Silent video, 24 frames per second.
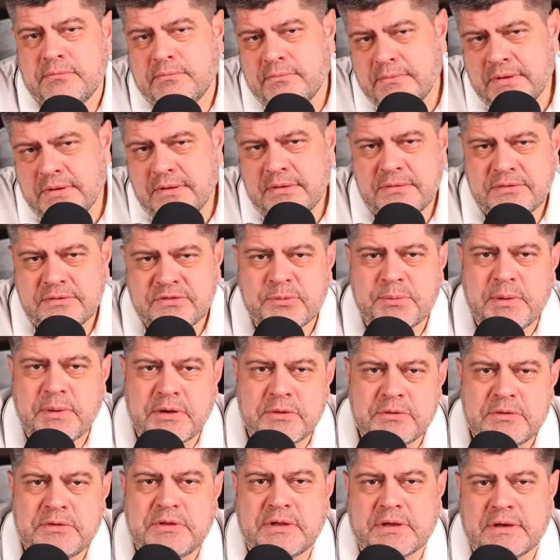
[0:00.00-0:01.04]
It's
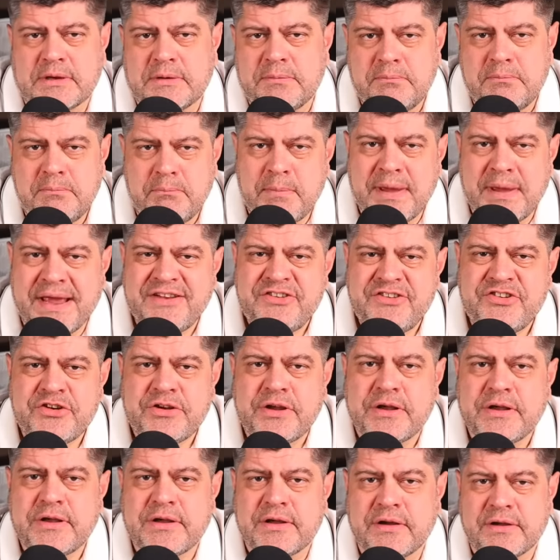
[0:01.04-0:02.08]
about
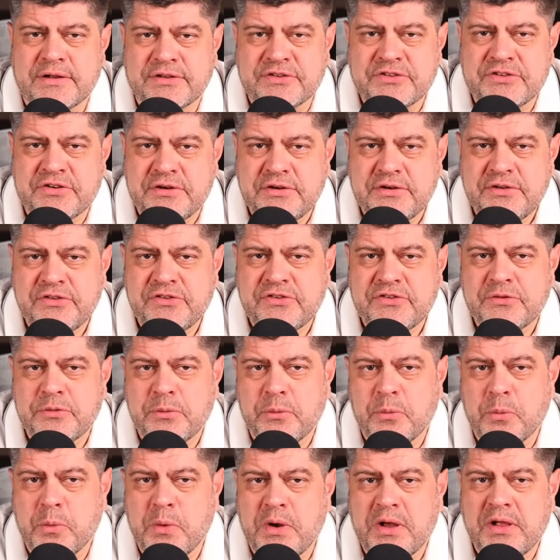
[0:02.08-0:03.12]
magic concerts
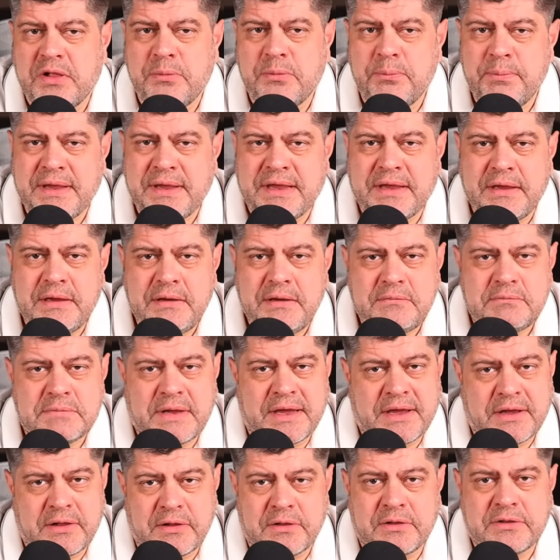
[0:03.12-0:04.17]
will be
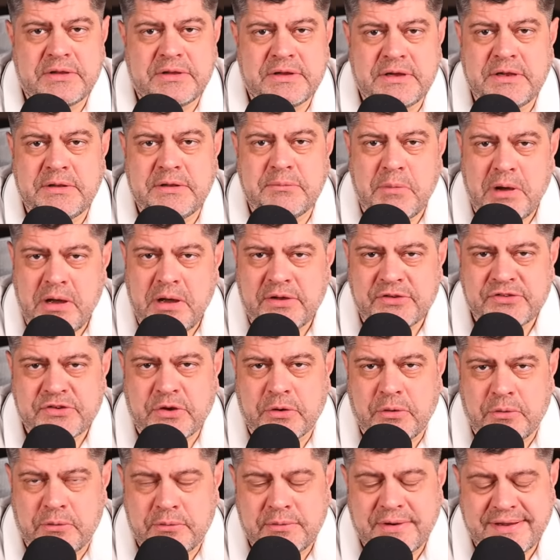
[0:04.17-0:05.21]
held in Moscow.